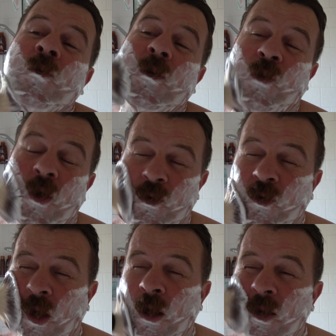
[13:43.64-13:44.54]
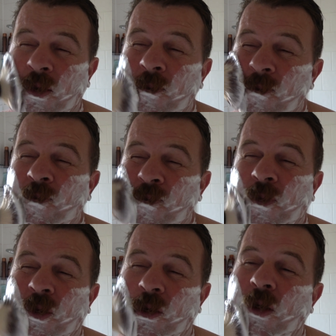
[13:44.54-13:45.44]
I've turned sank,
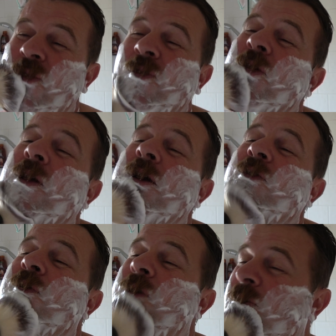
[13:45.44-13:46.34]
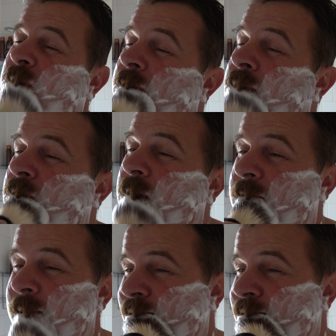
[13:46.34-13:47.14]
and I know this is the case for a lot of people that